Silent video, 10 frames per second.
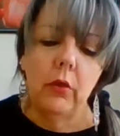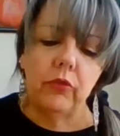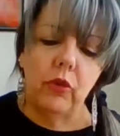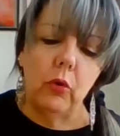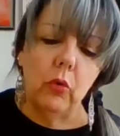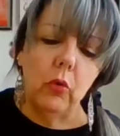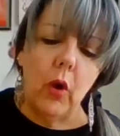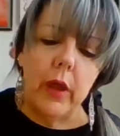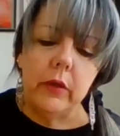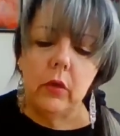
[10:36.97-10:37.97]

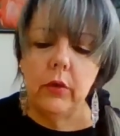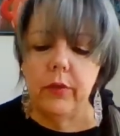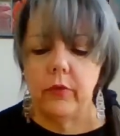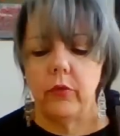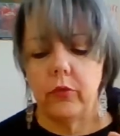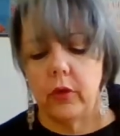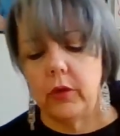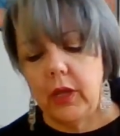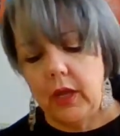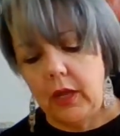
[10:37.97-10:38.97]
So I know this is
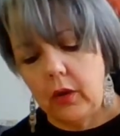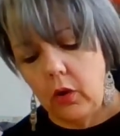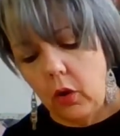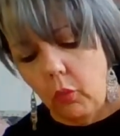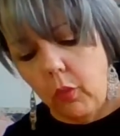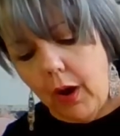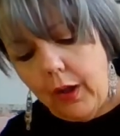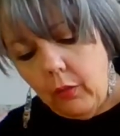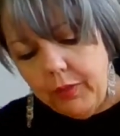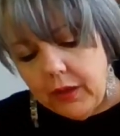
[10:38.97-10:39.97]
going to take a
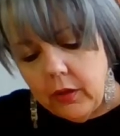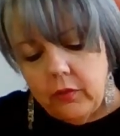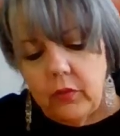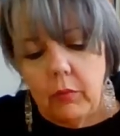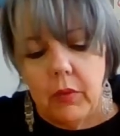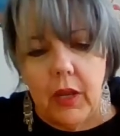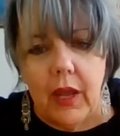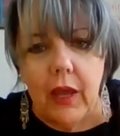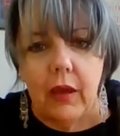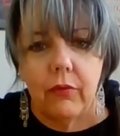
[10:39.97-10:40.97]
while because I'm going to
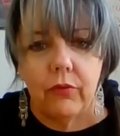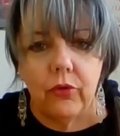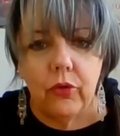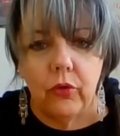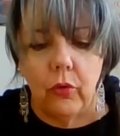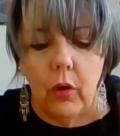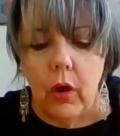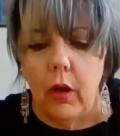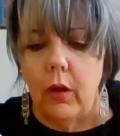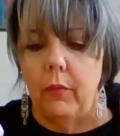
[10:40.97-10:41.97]
have
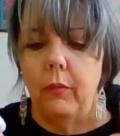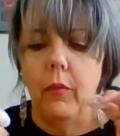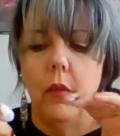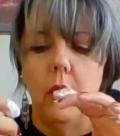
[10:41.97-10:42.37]
to,